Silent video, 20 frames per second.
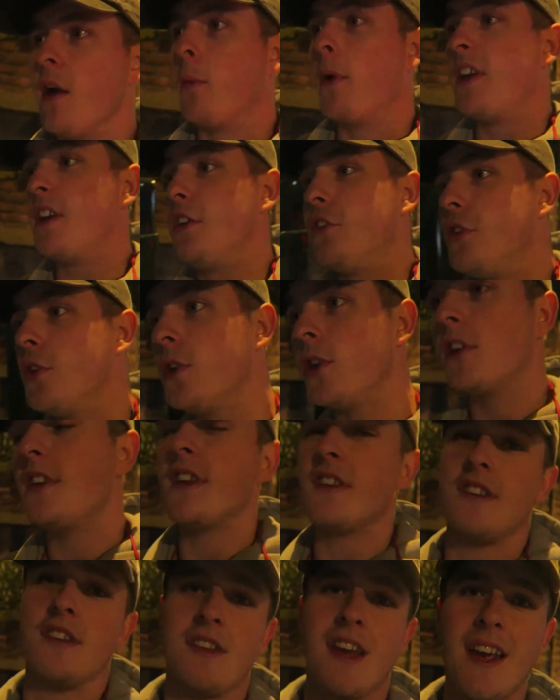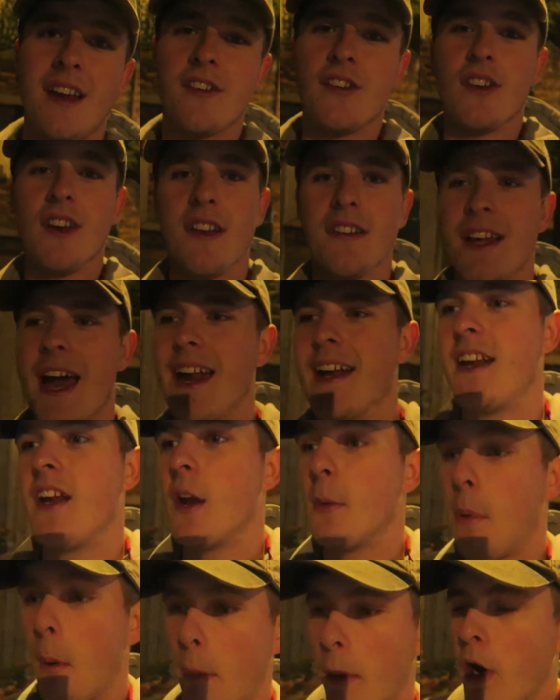when you do your dissertation, is hand
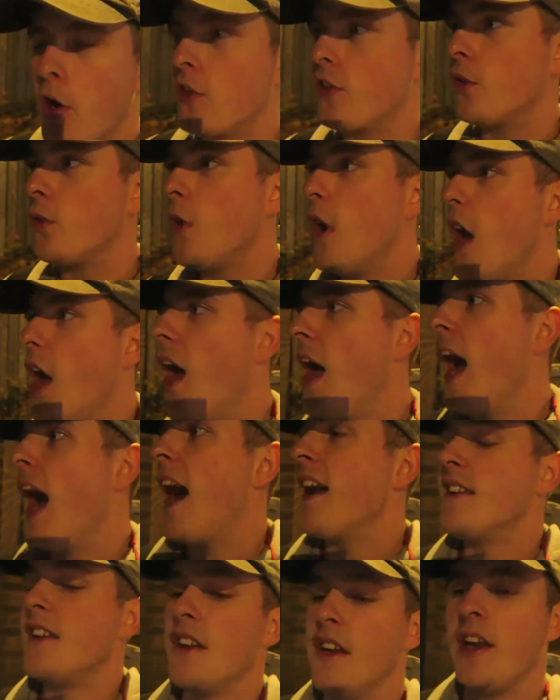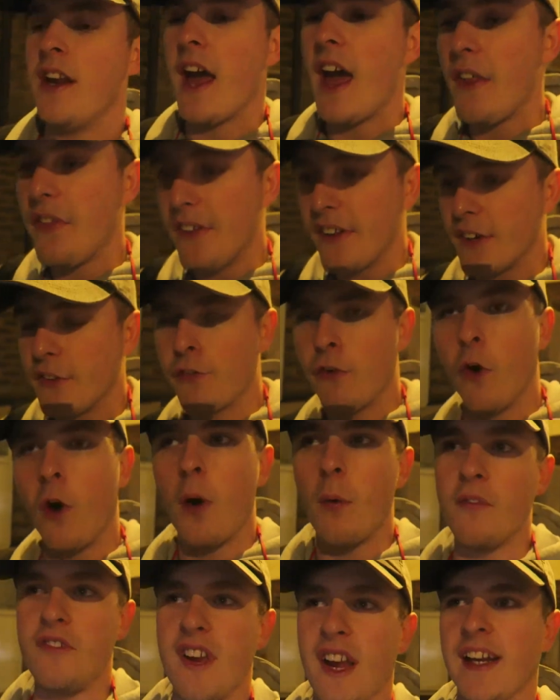in a proposal, hand in an ethics
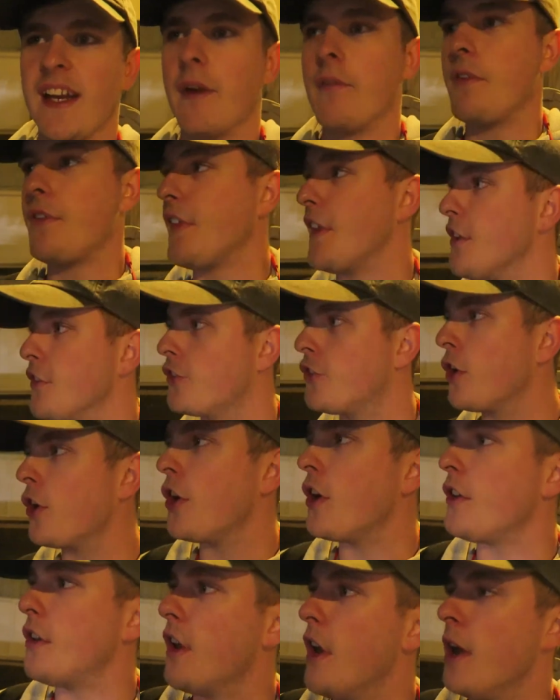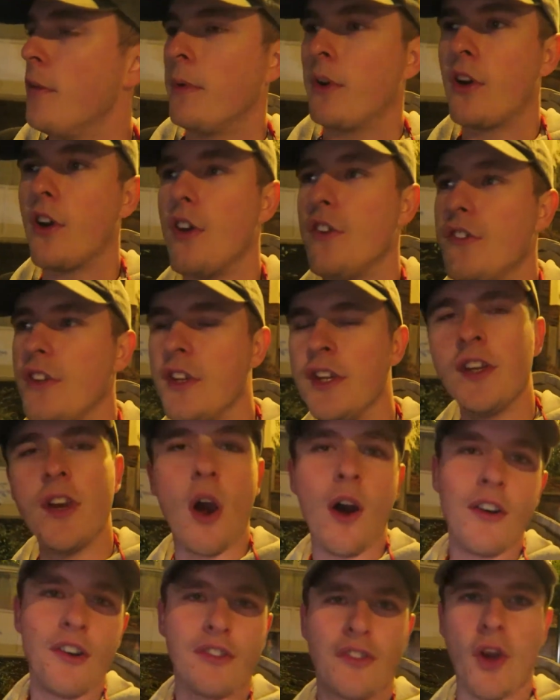form, check everything's good, because you
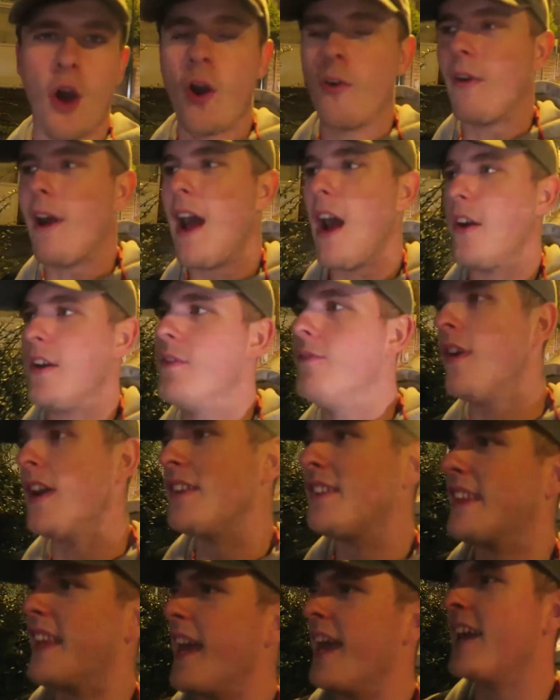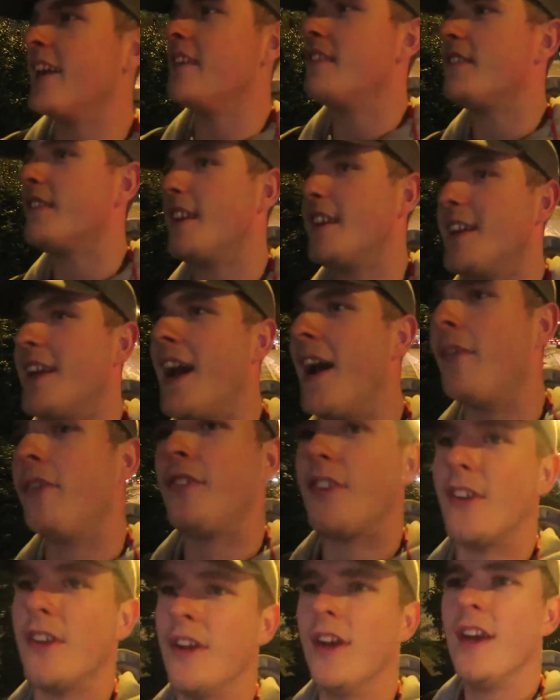can't just go around investigating shit. You
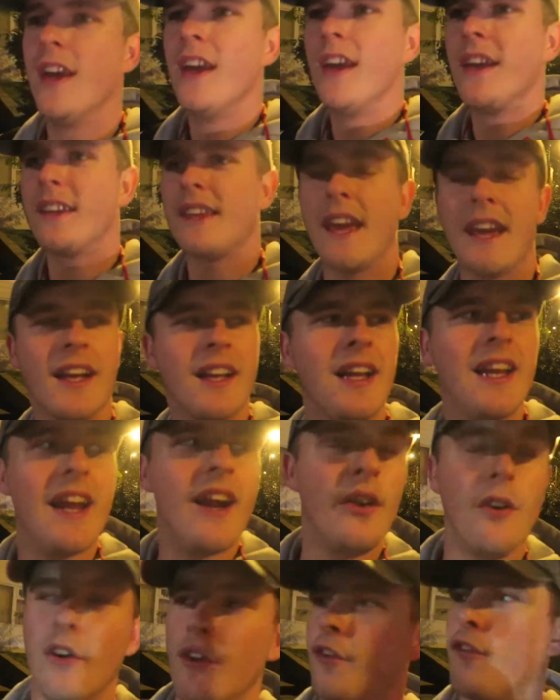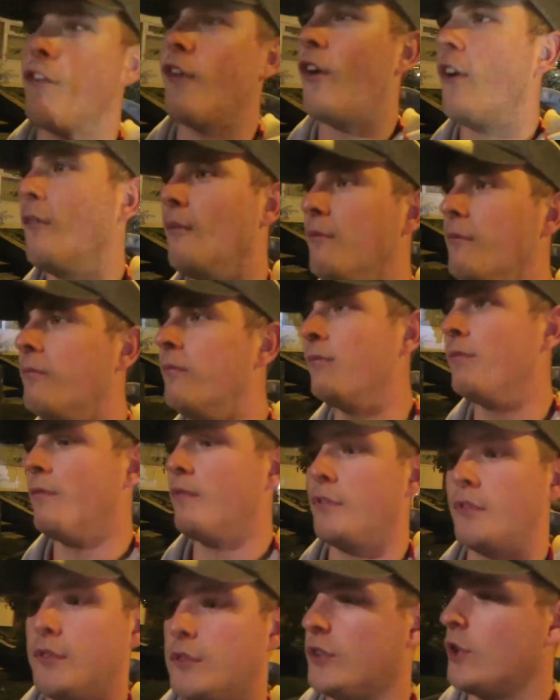have to get clearance from
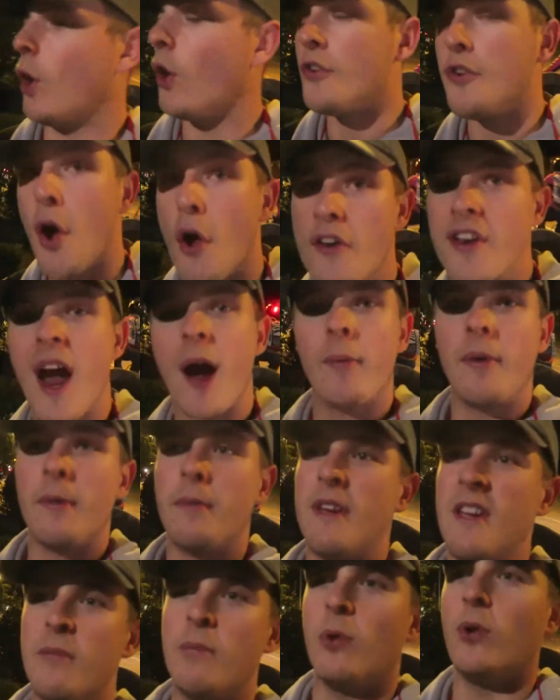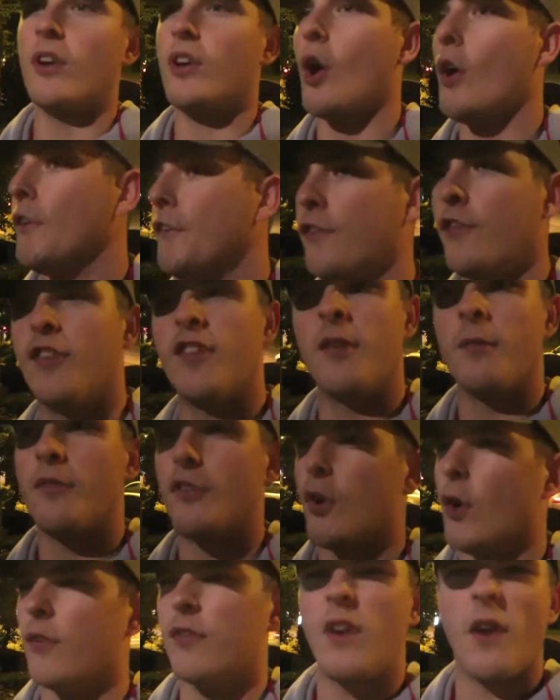God knows how many people. It goes through some
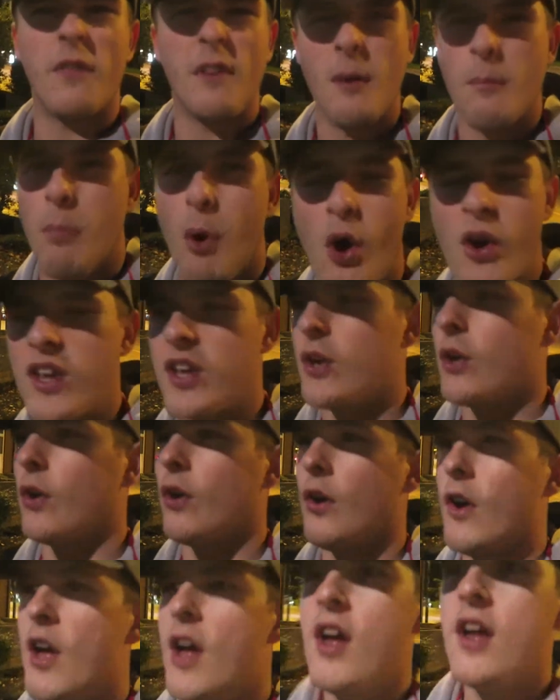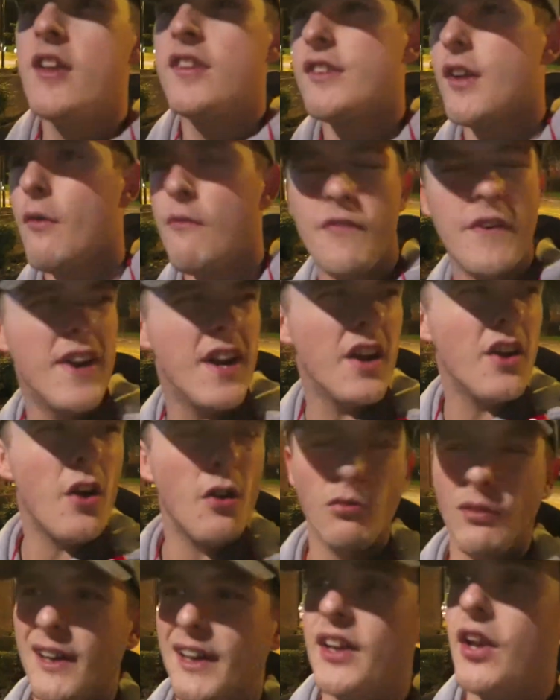sort of governing body or something. I
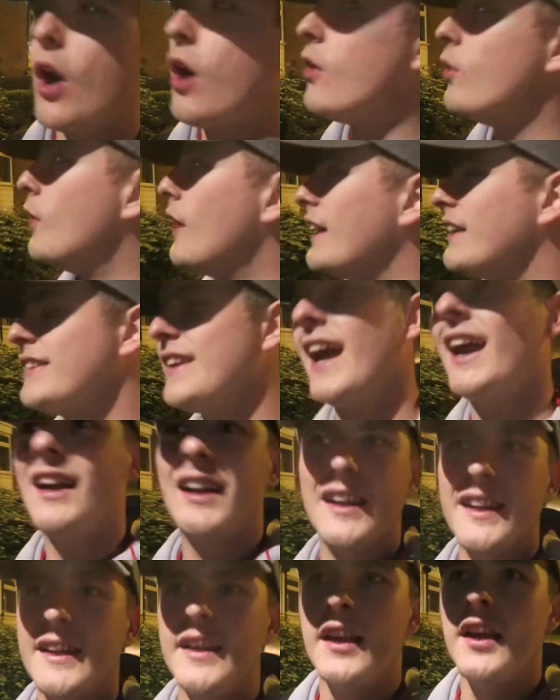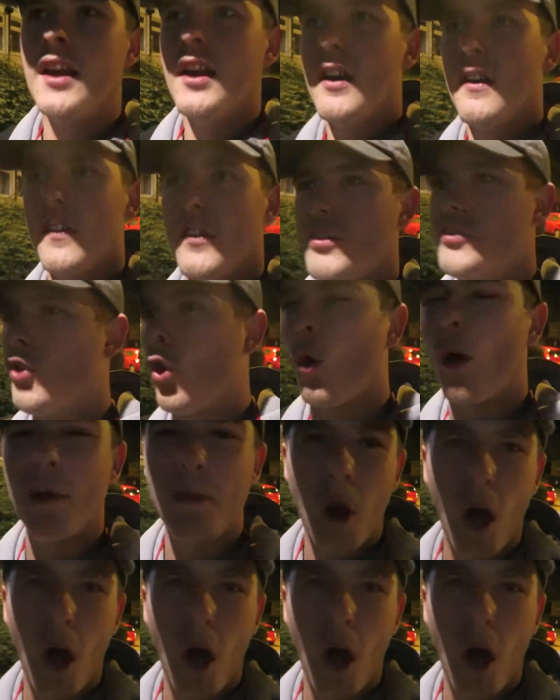don't really know exactly the story